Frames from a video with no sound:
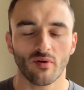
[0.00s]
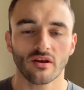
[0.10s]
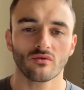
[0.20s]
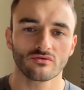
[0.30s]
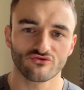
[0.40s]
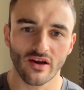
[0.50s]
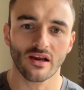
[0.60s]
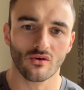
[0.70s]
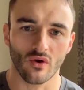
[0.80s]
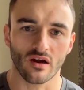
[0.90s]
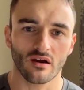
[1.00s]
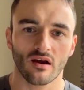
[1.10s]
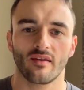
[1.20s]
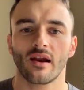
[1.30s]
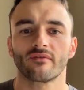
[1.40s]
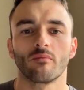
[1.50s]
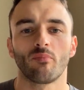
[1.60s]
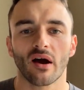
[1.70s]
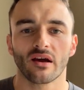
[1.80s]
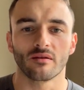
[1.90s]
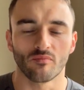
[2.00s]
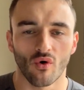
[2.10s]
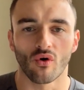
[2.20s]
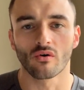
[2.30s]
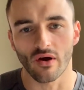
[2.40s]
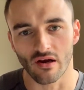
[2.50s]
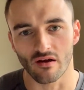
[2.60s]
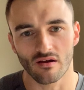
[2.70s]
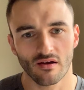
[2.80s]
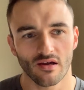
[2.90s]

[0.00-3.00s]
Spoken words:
but you will drink it quicker and then have to buy more quicker.